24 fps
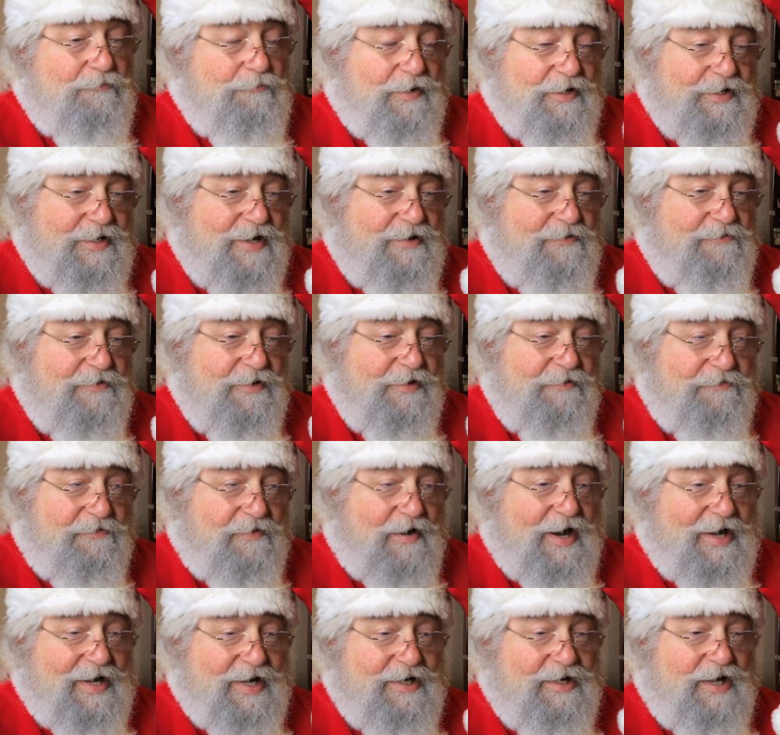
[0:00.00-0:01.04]
But every
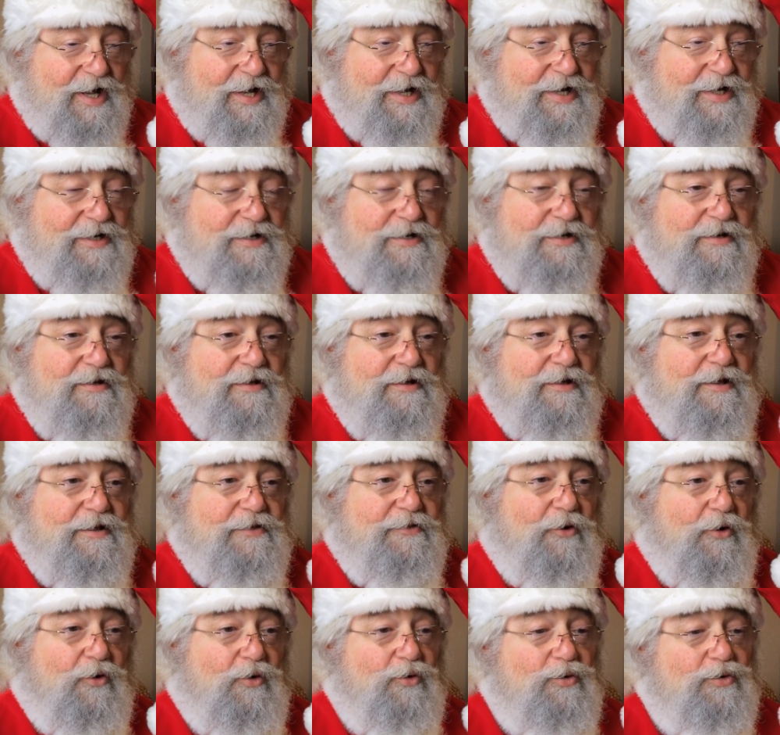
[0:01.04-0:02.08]
Friday night,
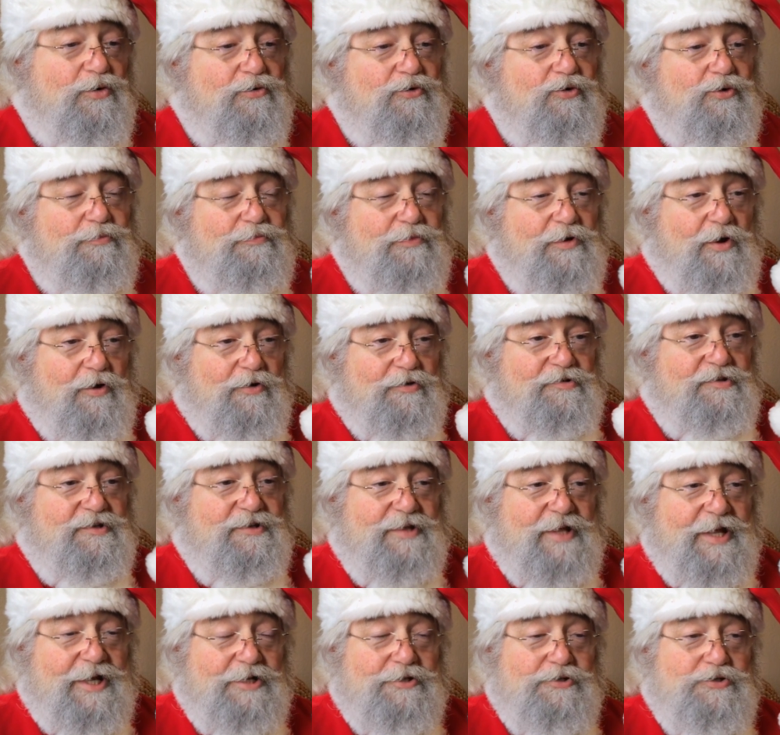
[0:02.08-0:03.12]
the whole group goes
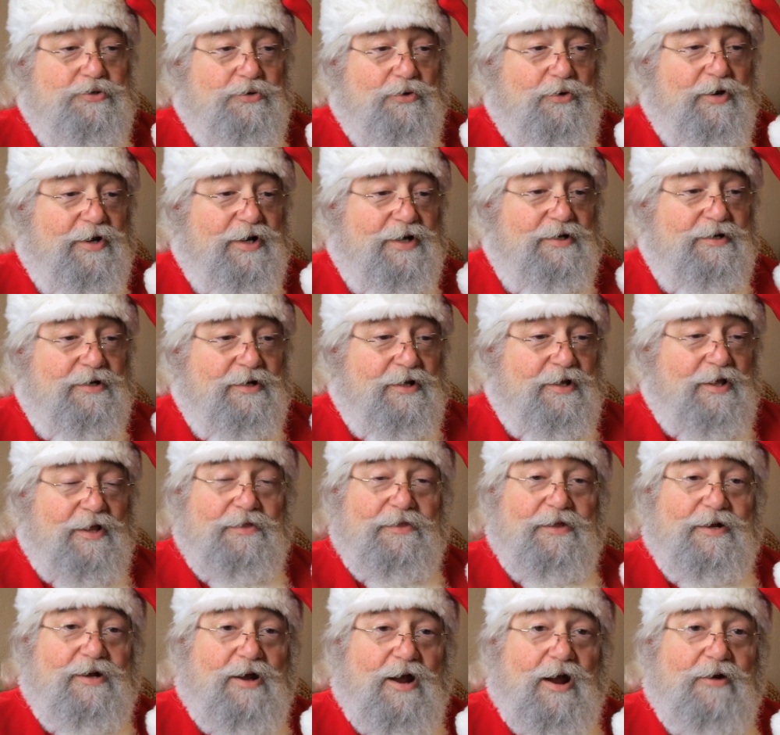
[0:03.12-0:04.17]
and they join
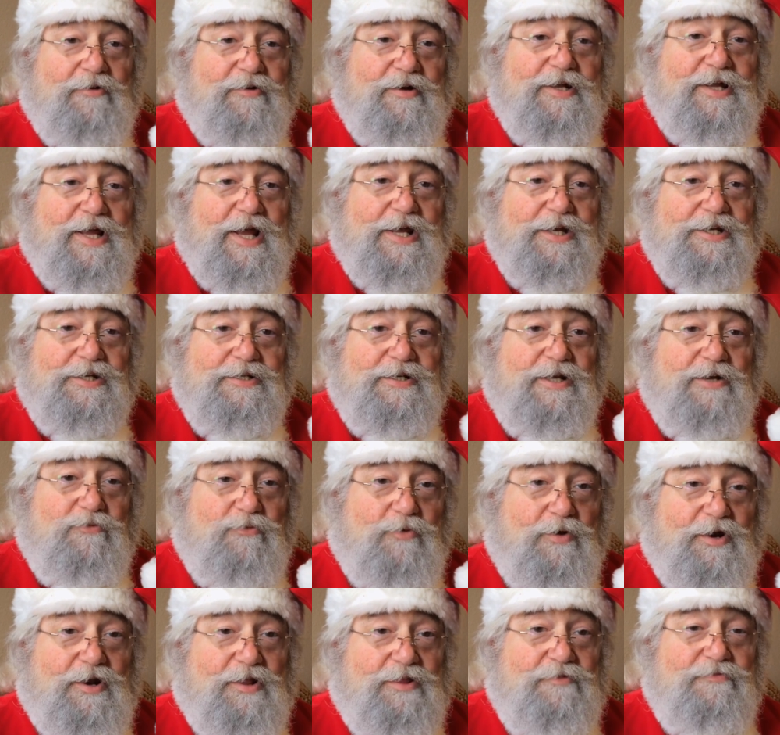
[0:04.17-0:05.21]
the congregation at
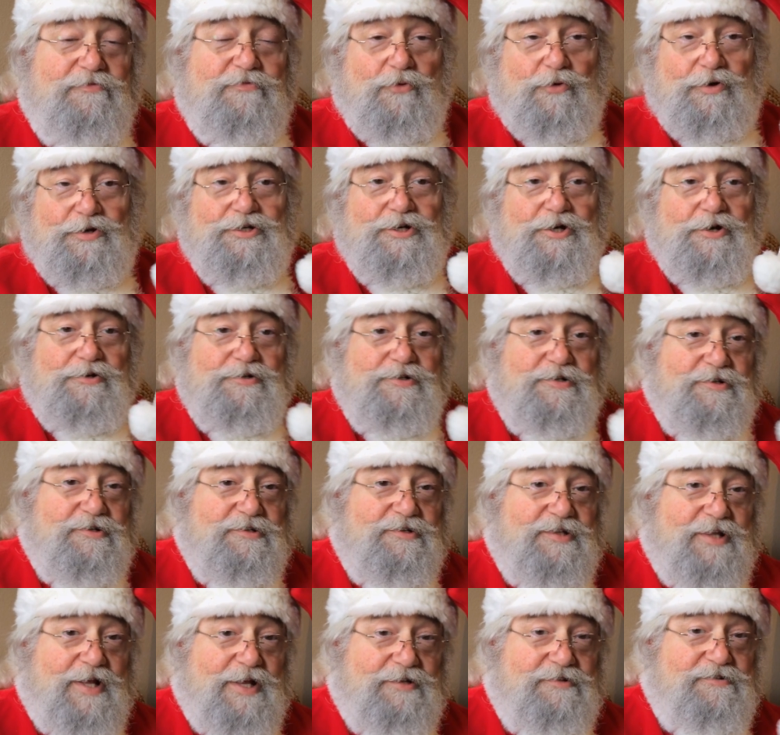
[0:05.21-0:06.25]
one of the 4
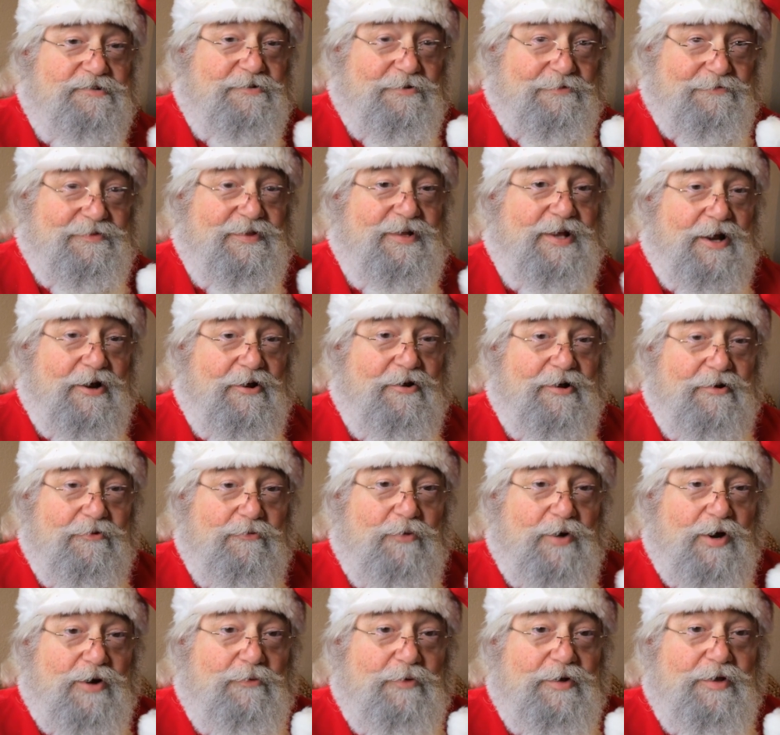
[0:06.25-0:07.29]
churches that serve the area
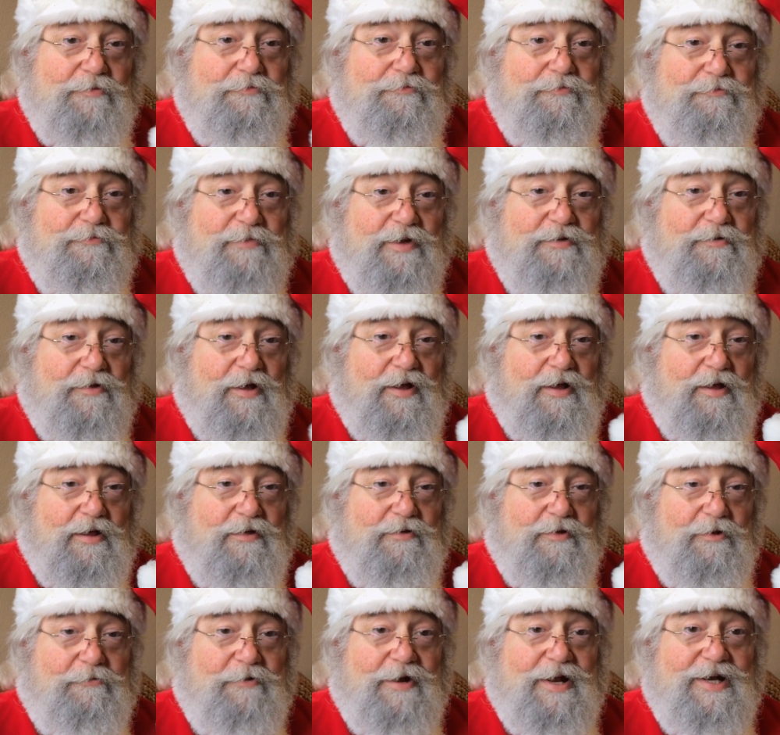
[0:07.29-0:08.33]
where we
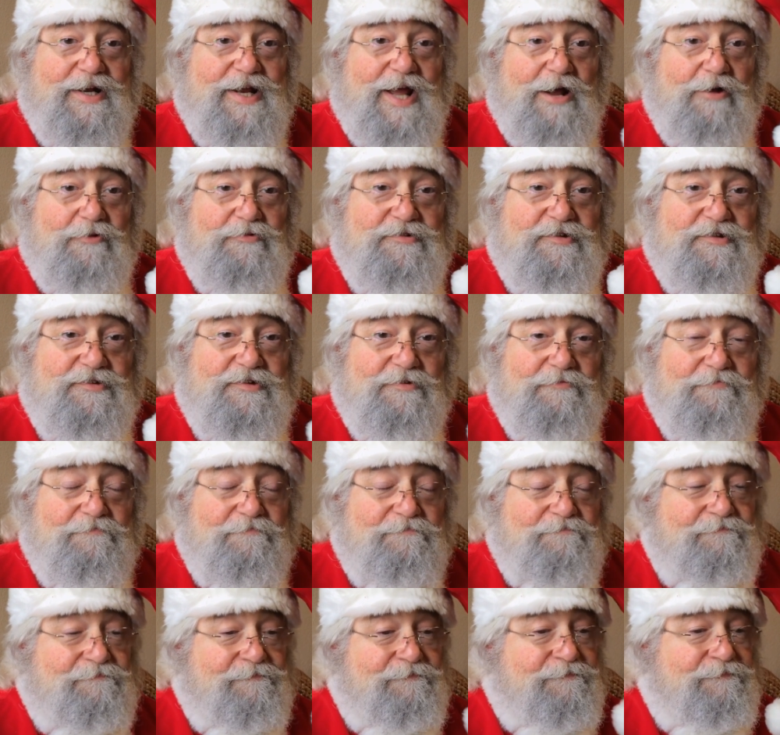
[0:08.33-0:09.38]
erect houses.
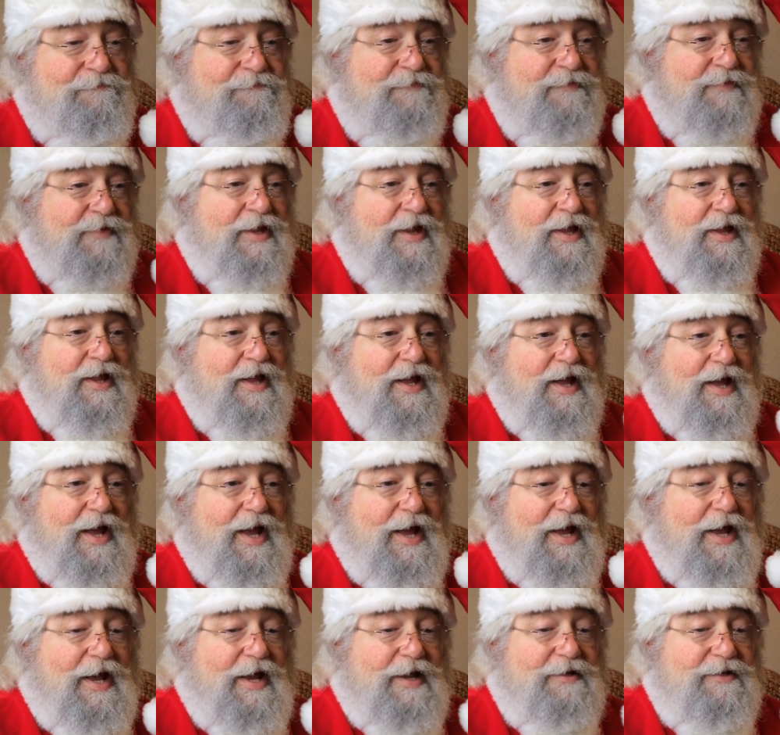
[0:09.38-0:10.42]

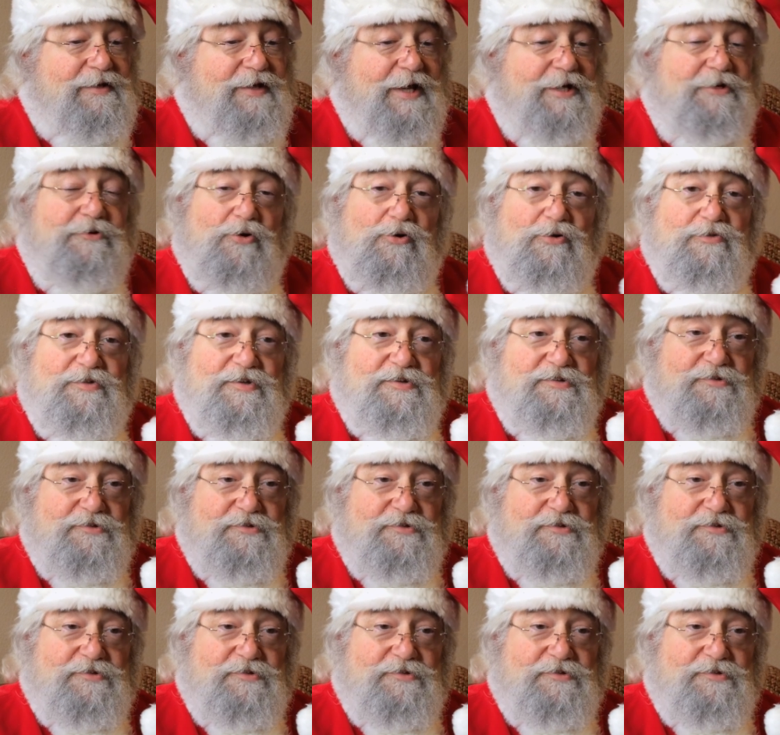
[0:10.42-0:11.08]
And they told the